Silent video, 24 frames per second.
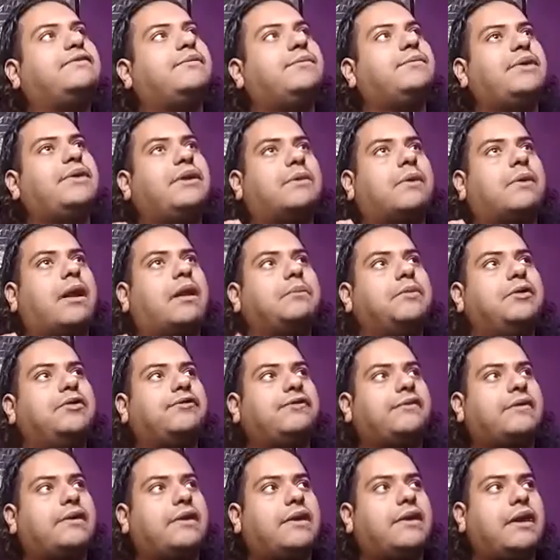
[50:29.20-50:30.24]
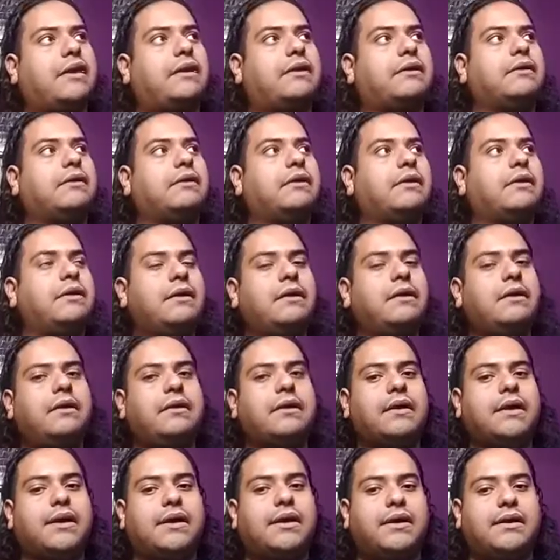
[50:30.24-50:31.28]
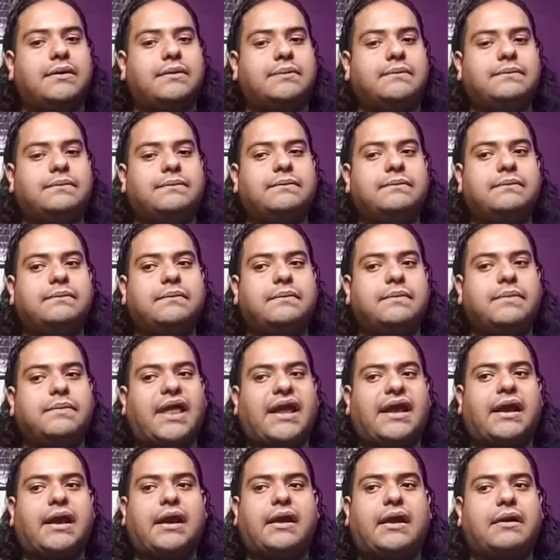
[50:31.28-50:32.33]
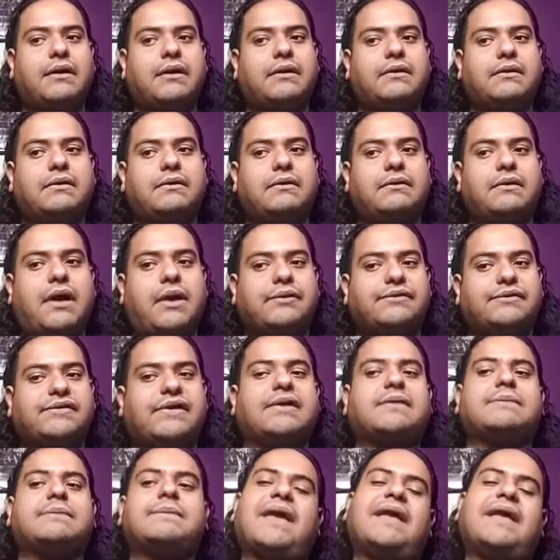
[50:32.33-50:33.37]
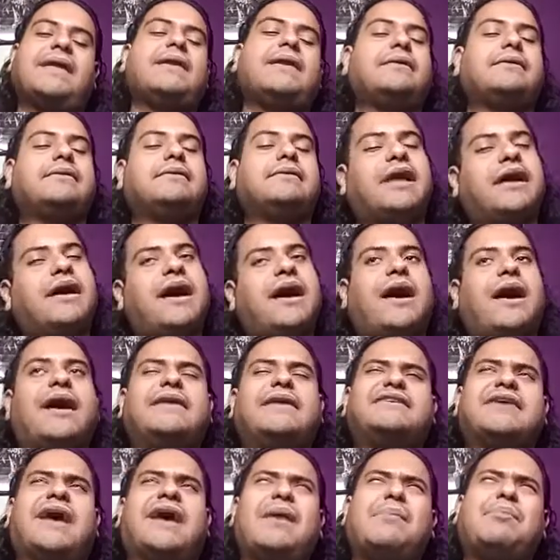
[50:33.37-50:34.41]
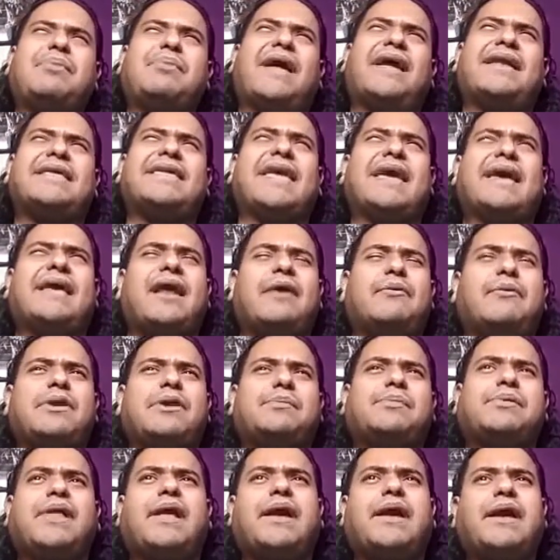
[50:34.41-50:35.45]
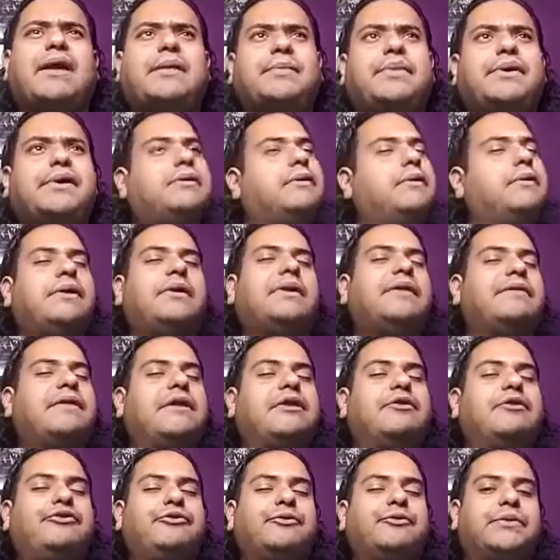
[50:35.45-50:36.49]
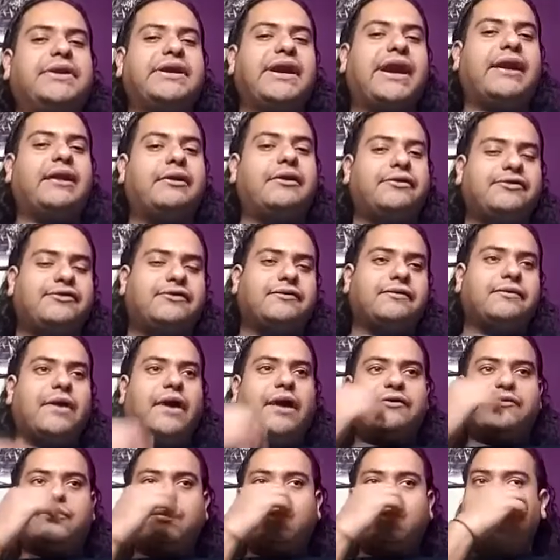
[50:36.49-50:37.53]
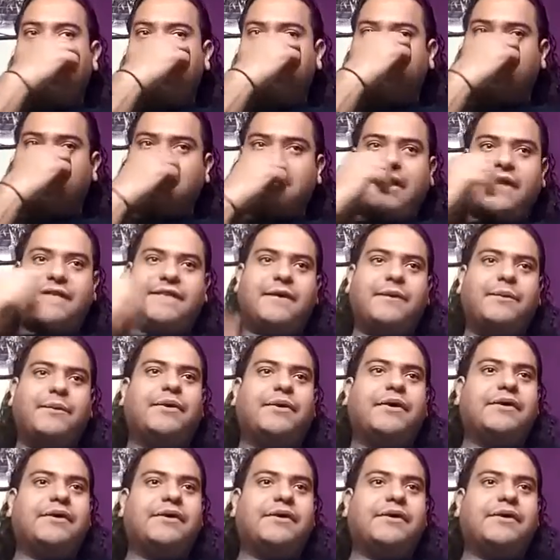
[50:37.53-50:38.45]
to be around music again. Like I was like, man, I applied again. I reapplied, but they don't do rehires as well as I thought they would